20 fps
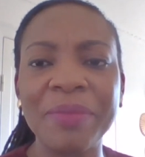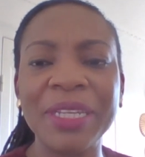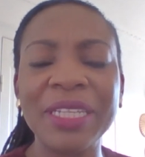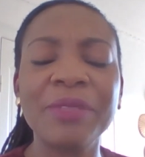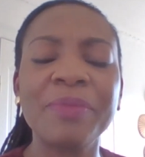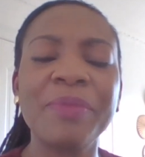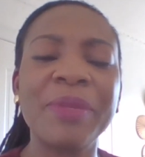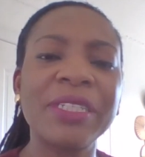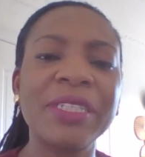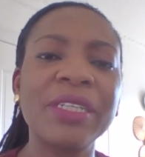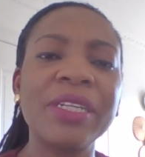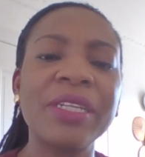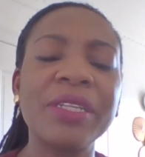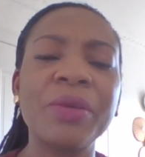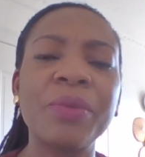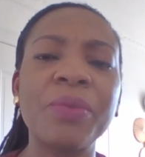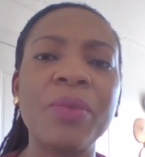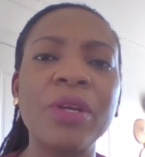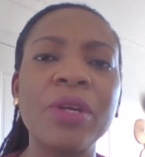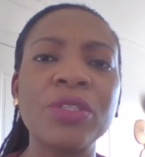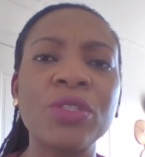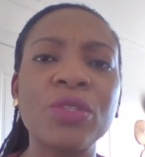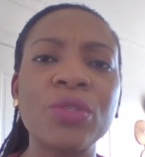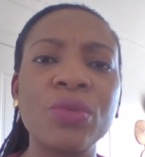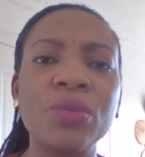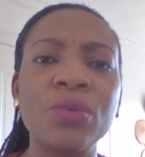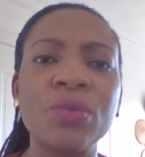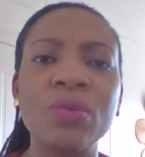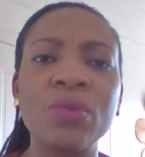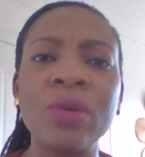especially the ones
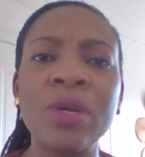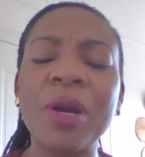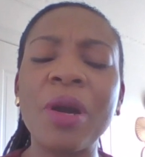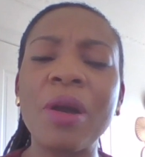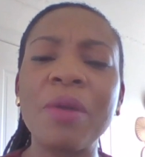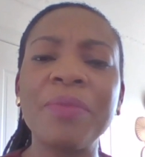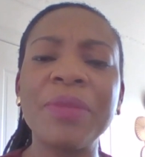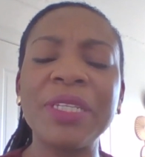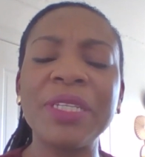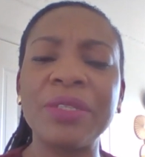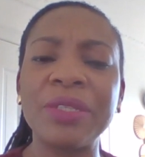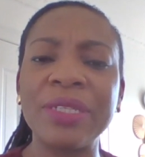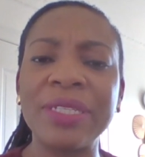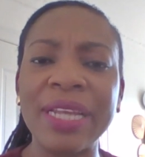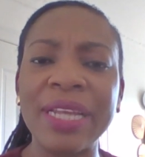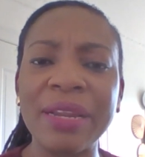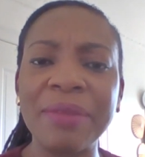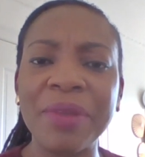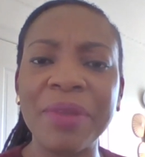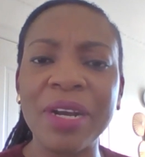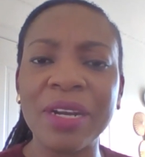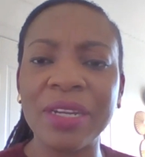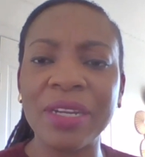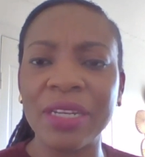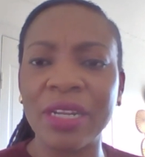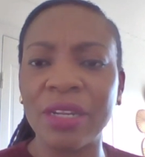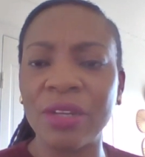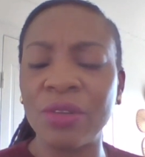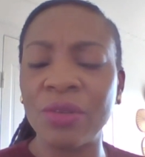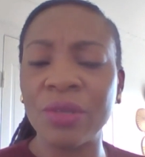who come into Denmark
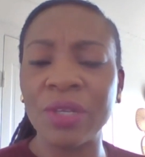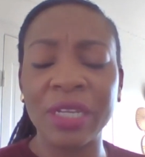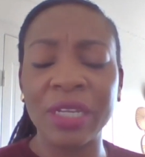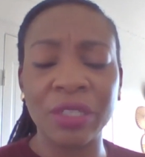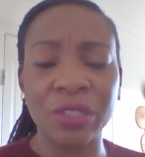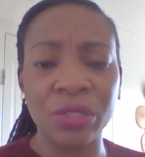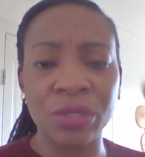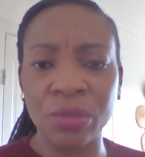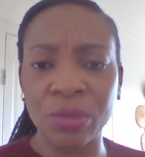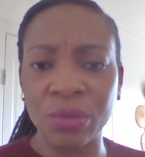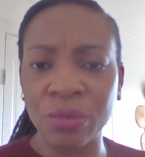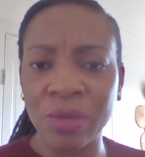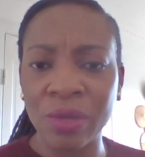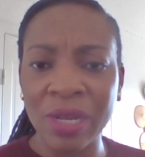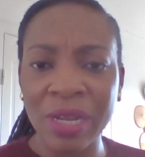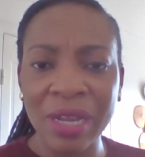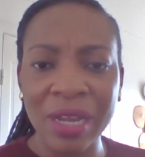and are looking to